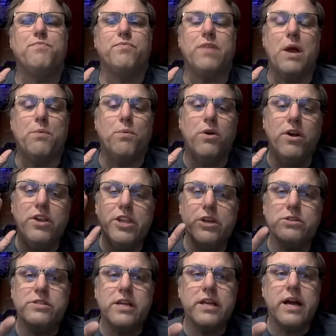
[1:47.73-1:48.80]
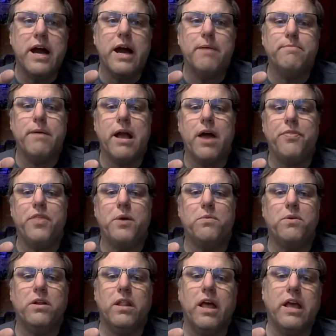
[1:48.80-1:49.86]
They weren't used in combat. They
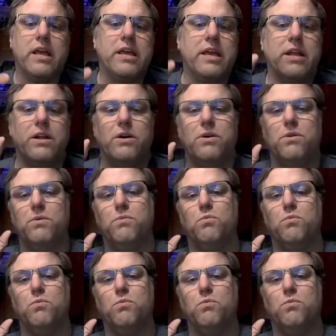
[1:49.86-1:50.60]
weren't like, you know,